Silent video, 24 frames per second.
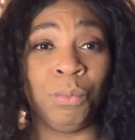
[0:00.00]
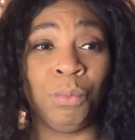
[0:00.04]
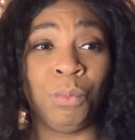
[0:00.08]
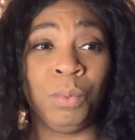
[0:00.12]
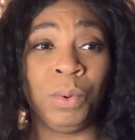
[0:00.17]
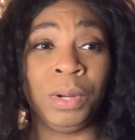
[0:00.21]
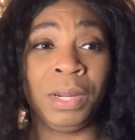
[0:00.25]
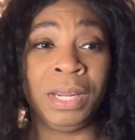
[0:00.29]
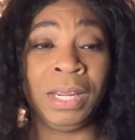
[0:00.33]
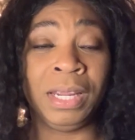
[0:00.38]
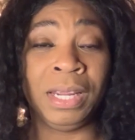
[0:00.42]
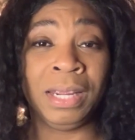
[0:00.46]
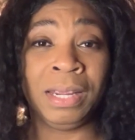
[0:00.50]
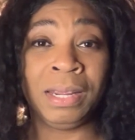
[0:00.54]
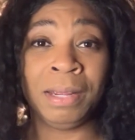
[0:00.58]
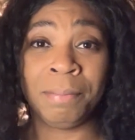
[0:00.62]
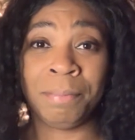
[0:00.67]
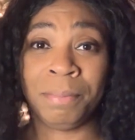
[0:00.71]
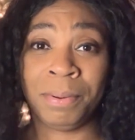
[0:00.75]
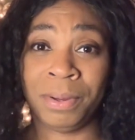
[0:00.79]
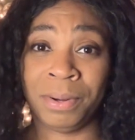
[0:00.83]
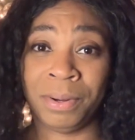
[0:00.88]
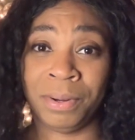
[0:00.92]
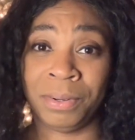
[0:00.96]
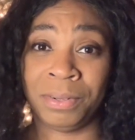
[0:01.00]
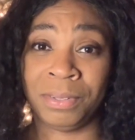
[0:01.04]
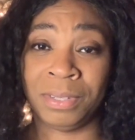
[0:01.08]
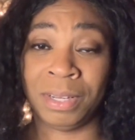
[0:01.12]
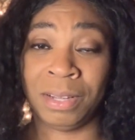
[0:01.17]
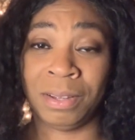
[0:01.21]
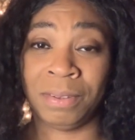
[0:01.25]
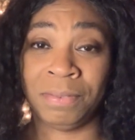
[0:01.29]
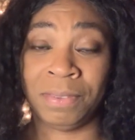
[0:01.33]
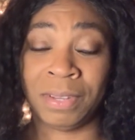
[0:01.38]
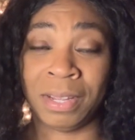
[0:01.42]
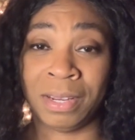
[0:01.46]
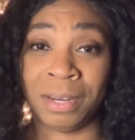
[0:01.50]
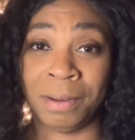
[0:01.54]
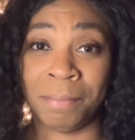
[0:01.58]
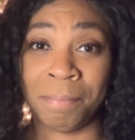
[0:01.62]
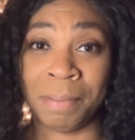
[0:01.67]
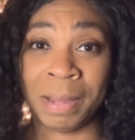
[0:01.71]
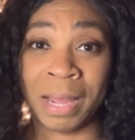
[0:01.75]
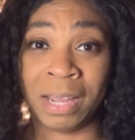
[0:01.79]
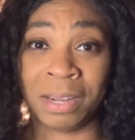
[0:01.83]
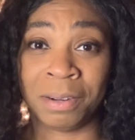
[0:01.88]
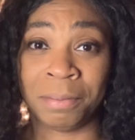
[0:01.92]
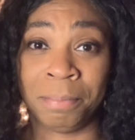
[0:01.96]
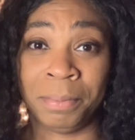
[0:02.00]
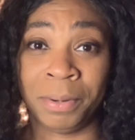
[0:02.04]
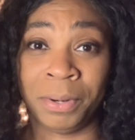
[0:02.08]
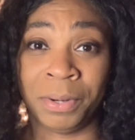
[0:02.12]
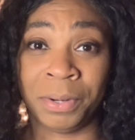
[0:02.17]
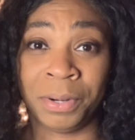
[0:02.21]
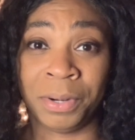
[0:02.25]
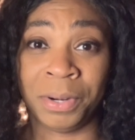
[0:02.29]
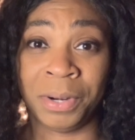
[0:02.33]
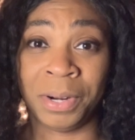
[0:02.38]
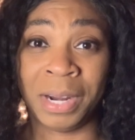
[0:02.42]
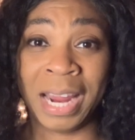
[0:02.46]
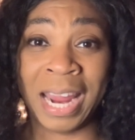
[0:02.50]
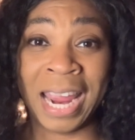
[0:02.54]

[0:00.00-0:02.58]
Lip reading: we put ourselves on the back burner,